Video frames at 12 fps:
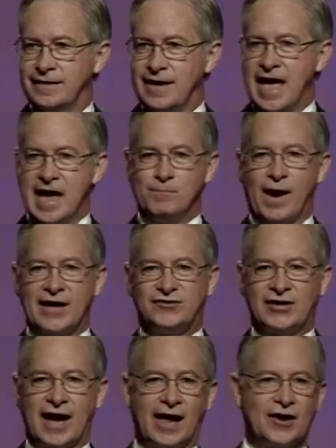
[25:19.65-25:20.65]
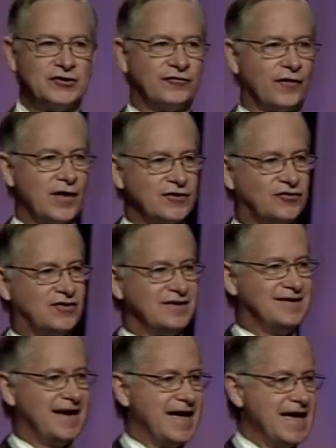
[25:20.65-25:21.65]
And my challenge for us
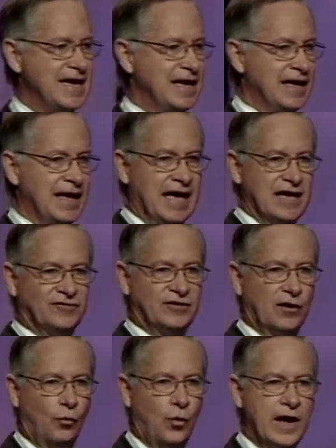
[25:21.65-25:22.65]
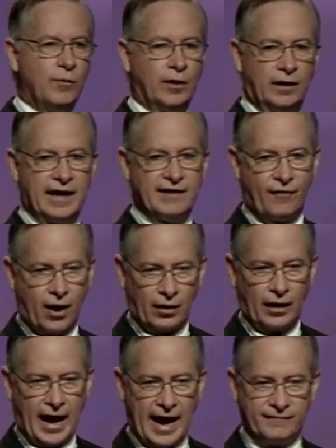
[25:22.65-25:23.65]
today is that we would live our
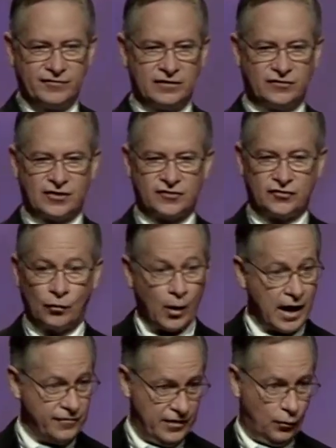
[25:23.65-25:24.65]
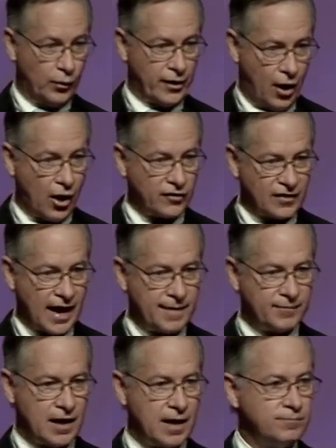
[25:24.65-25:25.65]
lives in such a way that when our
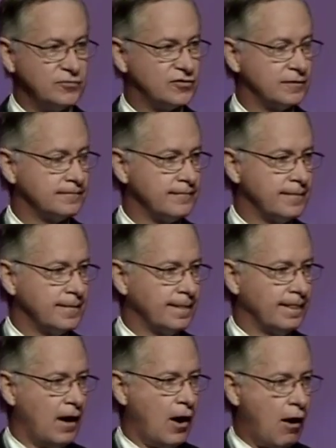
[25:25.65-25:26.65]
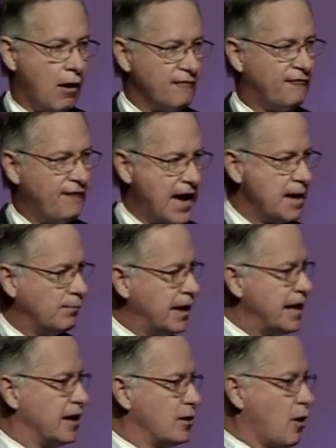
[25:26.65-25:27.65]
time comes, our
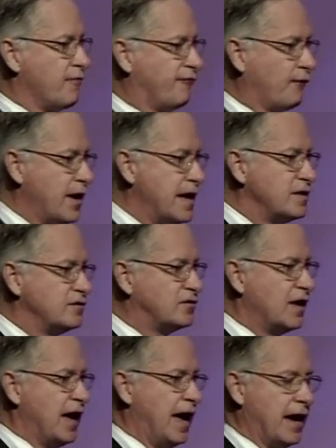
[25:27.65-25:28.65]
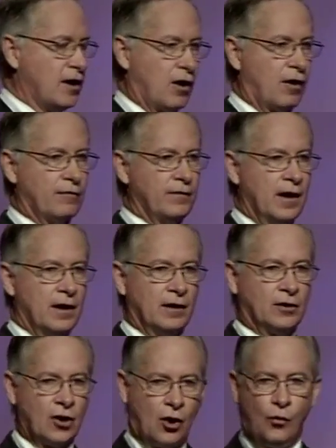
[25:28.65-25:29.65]
family and our friends and our
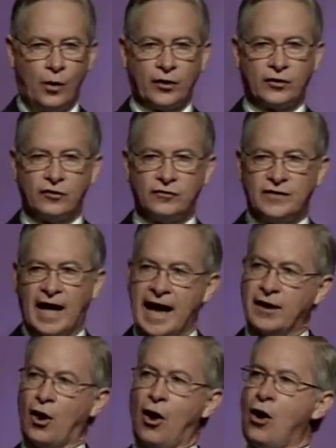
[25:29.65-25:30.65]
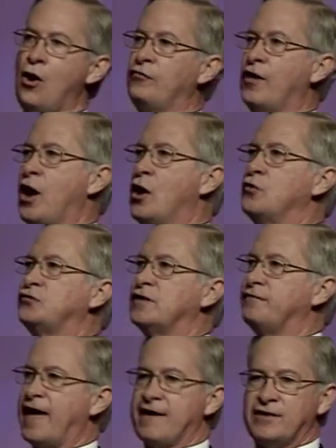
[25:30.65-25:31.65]
co-workers and all the host
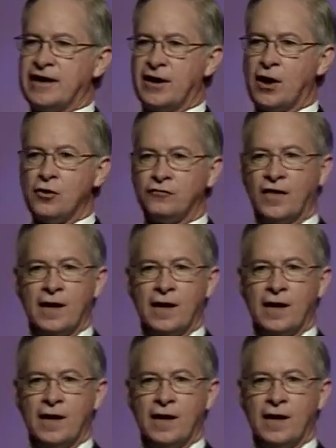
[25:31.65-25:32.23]
of heaven and earth,